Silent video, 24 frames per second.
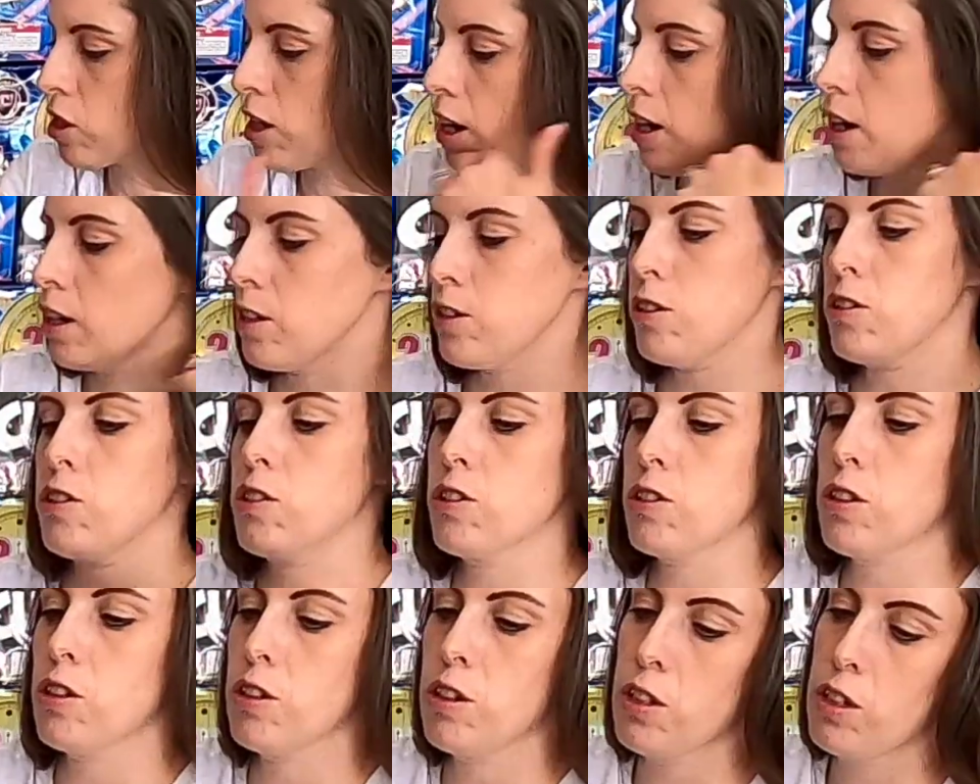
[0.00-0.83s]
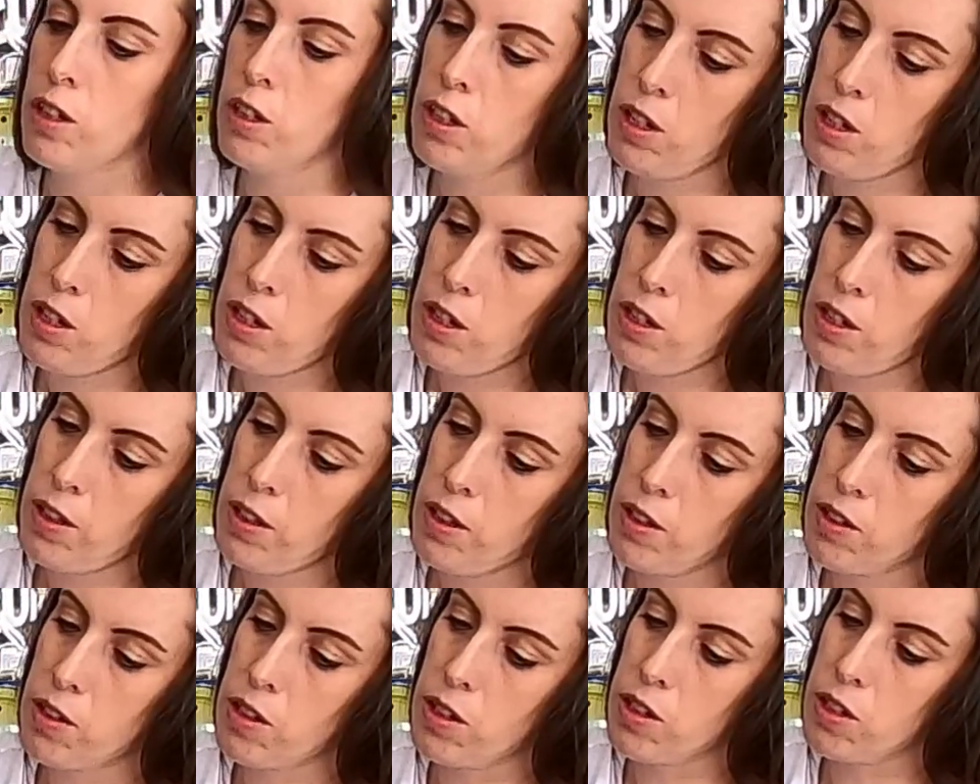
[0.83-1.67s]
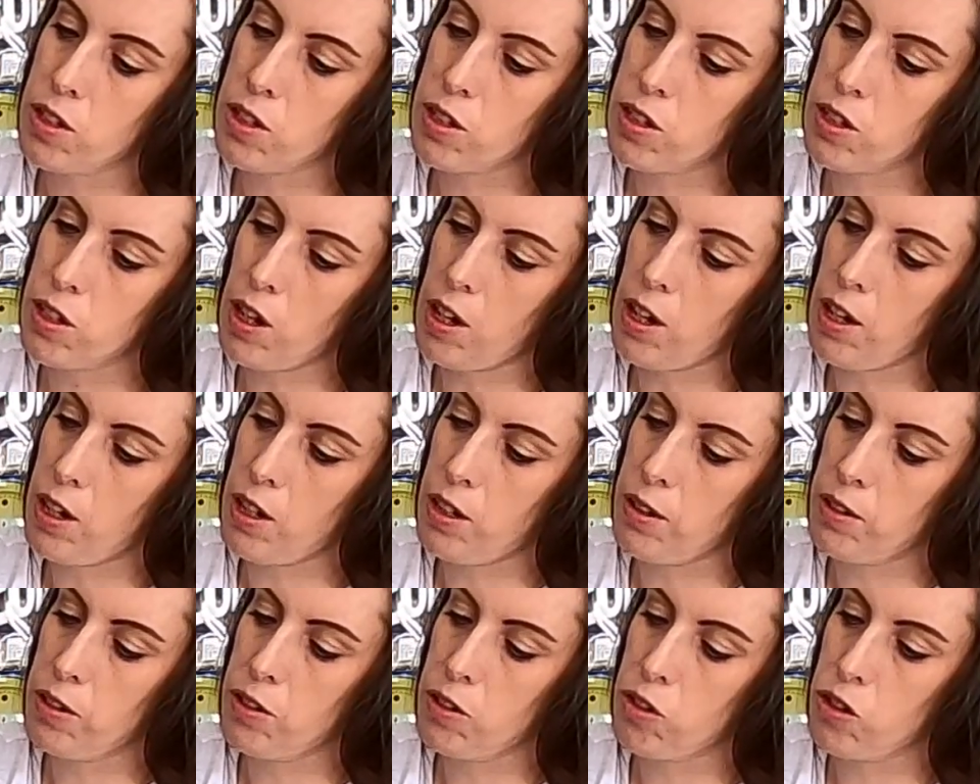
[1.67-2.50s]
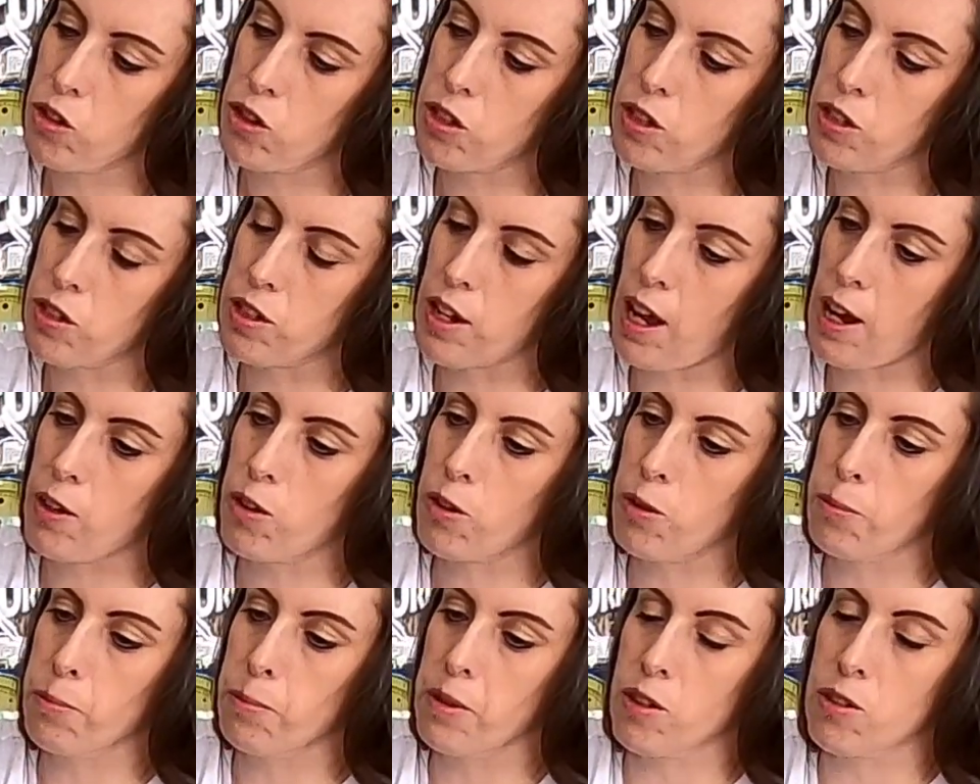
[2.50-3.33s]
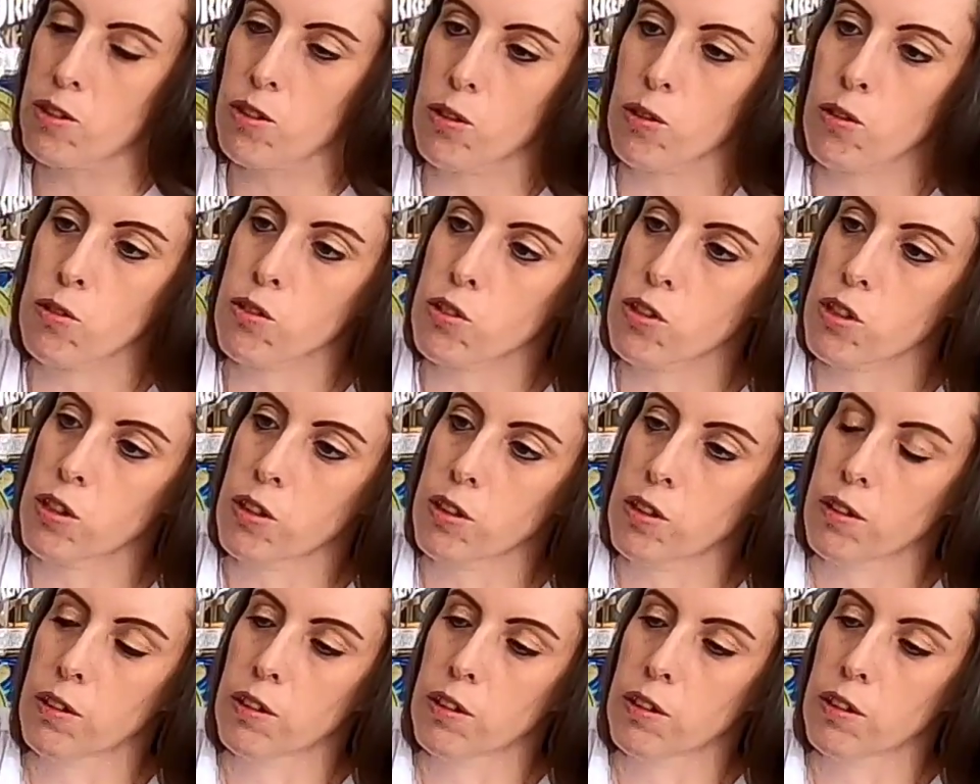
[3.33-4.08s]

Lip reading: shots. This is just the Saturn missiles.